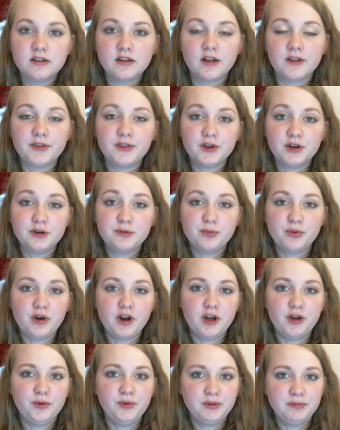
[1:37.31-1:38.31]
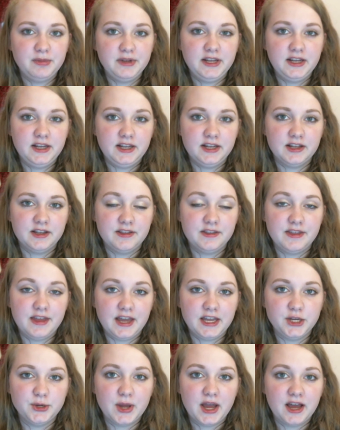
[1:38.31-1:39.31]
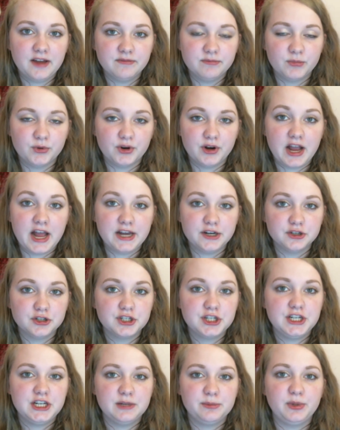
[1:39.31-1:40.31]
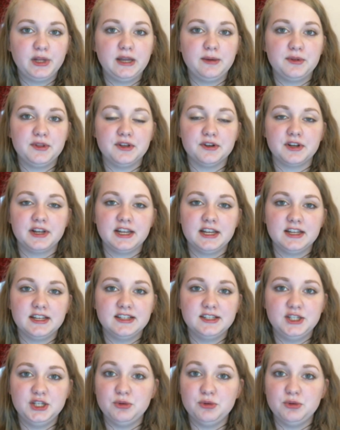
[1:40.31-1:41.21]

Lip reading: A third pro would be that you have more energy to play with your kids.